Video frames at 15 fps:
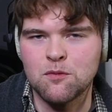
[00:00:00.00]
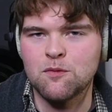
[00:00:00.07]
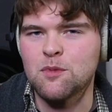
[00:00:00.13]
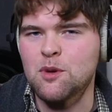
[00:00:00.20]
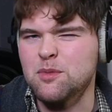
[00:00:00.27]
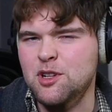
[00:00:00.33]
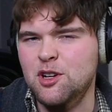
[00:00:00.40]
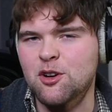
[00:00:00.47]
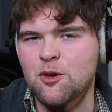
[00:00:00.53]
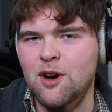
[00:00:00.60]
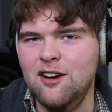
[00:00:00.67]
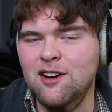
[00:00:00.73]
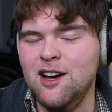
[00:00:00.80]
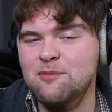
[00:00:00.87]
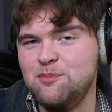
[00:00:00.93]
Maybe not
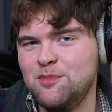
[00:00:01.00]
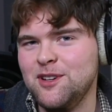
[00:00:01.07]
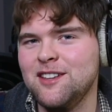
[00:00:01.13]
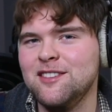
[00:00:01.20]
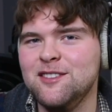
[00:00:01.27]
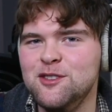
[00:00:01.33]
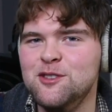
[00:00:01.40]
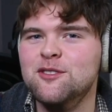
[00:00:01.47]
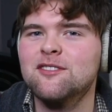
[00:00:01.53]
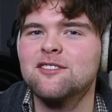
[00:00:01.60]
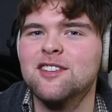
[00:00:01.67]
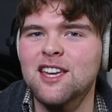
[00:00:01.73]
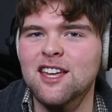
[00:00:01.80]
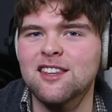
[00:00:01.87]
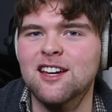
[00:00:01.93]
quite right, but
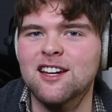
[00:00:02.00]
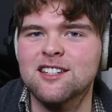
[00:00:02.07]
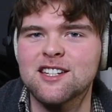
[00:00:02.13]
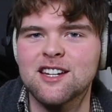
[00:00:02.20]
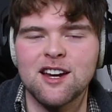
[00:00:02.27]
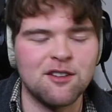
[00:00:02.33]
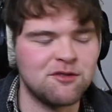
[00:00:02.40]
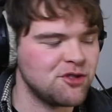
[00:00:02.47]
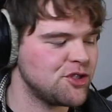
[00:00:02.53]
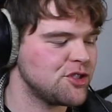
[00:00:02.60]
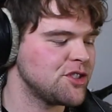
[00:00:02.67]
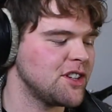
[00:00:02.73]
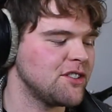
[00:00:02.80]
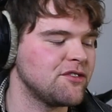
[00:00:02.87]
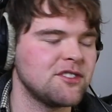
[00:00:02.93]
get the idea. I've
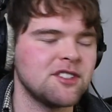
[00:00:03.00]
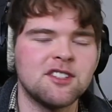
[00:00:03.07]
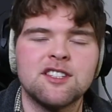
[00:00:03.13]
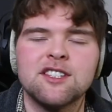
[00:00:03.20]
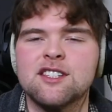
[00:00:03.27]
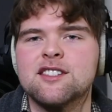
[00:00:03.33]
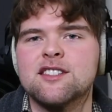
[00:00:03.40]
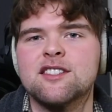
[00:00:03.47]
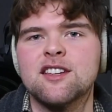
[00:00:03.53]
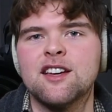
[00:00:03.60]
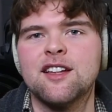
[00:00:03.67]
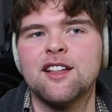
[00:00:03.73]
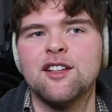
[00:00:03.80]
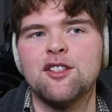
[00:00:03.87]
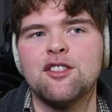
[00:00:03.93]
shifted this
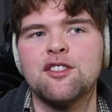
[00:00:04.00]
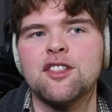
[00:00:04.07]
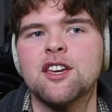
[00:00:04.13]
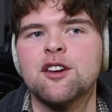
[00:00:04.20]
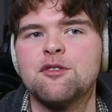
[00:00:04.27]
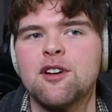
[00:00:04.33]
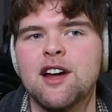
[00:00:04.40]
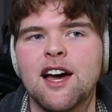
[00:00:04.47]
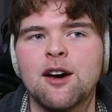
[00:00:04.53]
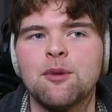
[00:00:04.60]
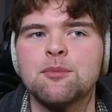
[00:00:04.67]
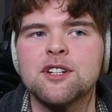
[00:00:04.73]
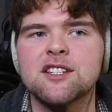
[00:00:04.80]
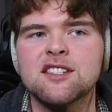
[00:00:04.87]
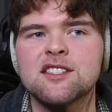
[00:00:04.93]
thing
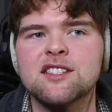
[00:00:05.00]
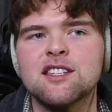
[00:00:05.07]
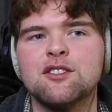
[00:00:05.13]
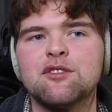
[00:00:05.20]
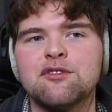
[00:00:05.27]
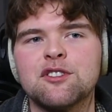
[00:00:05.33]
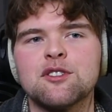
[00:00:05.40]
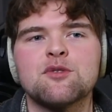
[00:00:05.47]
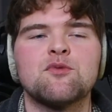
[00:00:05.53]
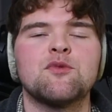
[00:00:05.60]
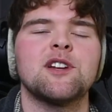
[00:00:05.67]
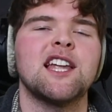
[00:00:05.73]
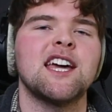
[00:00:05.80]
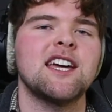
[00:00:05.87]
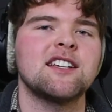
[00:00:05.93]
around, but it still feels
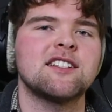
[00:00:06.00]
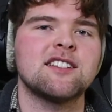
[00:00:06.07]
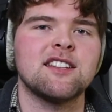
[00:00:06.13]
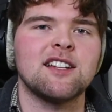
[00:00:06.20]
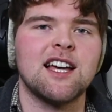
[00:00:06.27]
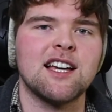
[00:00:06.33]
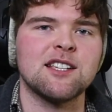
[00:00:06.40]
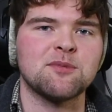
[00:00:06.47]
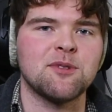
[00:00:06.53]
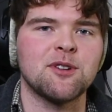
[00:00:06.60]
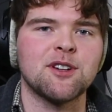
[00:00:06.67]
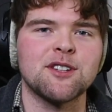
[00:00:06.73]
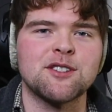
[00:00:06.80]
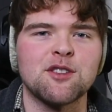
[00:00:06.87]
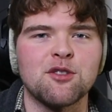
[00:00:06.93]
related to the last one
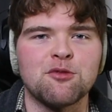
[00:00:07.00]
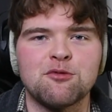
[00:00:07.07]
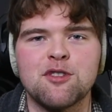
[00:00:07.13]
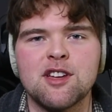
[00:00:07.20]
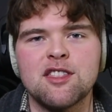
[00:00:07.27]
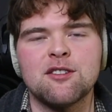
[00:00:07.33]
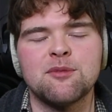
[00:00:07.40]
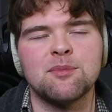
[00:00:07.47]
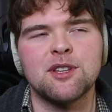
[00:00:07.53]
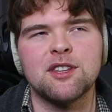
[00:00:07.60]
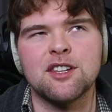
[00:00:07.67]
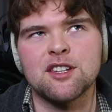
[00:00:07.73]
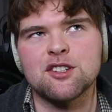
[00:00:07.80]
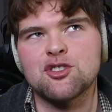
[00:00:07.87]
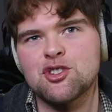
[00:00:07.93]
because of the rhythm
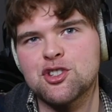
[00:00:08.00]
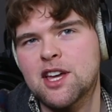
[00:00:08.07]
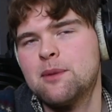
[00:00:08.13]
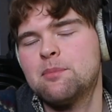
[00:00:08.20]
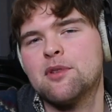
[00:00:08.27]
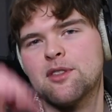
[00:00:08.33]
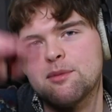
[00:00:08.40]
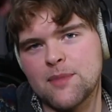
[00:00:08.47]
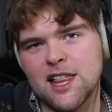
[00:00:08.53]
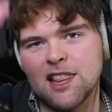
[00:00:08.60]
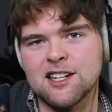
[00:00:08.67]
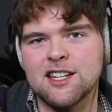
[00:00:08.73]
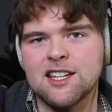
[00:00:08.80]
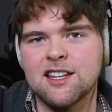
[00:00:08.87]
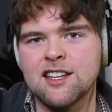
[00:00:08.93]
and the shape of the
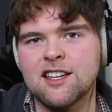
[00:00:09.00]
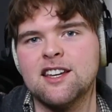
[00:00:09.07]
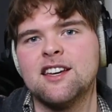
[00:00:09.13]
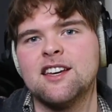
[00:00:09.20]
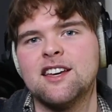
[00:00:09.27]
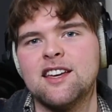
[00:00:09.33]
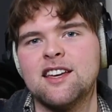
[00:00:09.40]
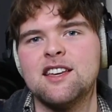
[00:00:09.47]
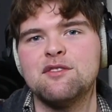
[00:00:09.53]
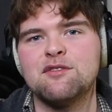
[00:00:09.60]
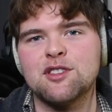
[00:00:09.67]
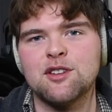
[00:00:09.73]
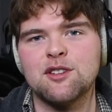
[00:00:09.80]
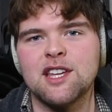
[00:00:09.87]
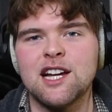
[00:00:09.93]
melody,
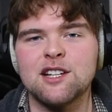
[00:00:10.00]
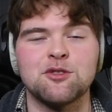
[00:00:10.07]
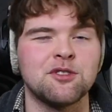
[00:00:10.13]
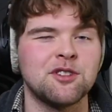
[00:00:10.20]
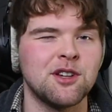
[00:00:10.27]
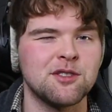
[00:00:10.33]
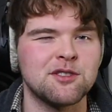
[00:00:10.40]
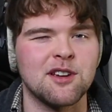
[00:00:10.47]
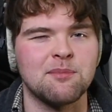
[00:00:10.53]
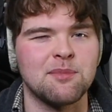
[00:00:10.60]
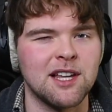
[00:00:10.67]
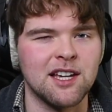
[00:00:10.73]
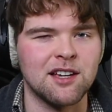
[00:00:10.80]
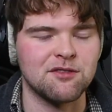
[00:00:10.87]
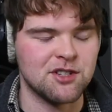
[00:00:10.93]
even though the actual notes I'm
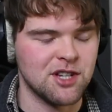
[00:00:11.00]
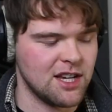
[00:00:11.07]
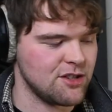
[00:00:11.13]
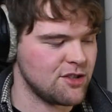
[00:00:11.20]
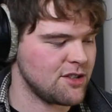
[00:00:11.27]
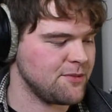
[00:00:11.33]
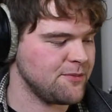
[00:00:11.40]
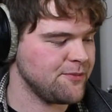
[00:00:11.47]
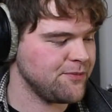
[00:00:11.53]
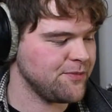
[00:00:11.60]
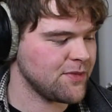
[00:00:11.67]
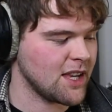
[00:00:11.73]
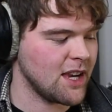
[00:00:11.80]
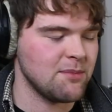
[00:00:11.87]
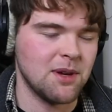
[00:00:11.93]
playing have changed,
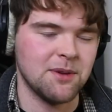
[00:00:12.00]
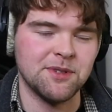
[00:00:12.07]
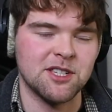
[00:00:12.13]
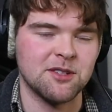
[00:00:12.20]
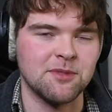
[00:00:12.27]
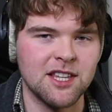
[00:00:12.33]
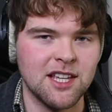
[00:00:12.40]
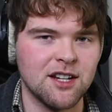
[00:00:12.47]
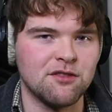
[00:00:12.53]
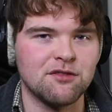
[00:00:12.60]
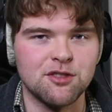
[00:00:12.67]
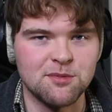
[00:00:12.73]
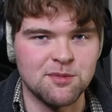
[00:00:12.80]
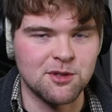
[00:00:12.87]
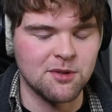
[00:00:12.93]
and maybe some of the
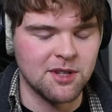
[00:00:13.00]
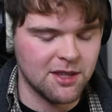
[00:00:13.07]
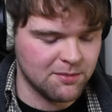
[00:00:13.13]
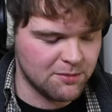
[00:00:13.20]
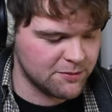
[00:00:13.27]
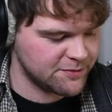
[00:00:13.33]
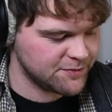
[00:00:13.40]
intervals between them.